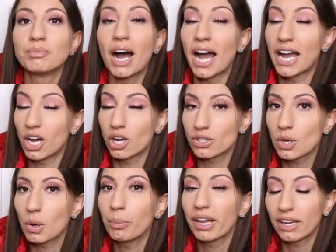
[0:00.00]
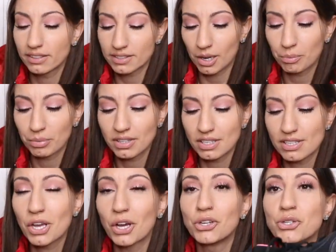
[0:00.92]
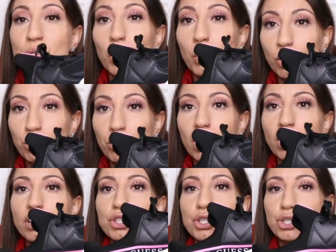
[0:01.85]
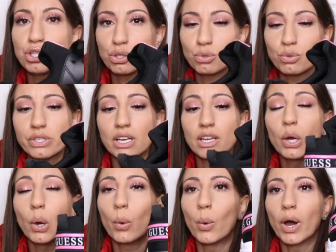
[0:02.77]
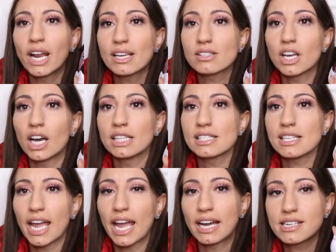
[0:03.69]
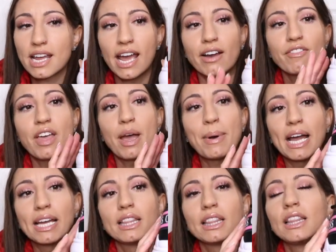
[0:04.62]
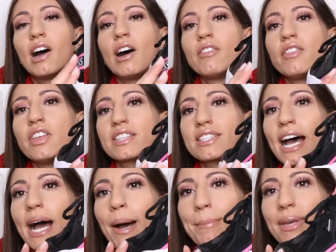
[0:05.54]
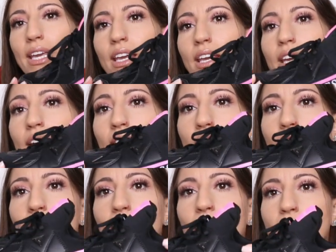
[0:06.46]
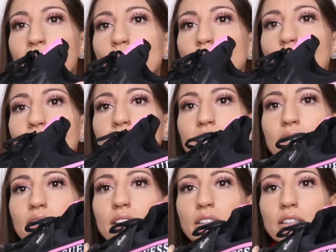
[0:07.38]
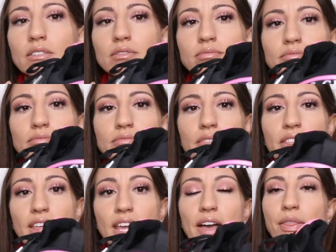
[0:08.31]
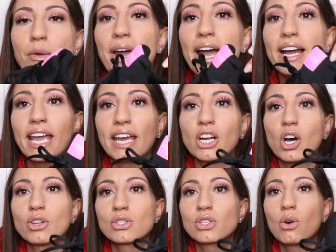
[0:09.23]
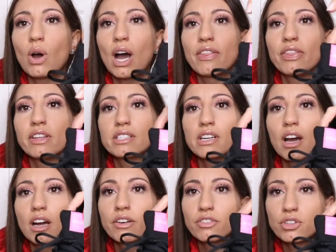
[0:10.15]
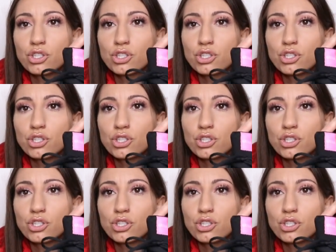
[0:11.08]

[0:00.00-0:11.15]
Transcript: I also picked up these adorable shoes. When I saw these, I had to have them. I love this hot pink and white little thing on the back and also on the tongue of the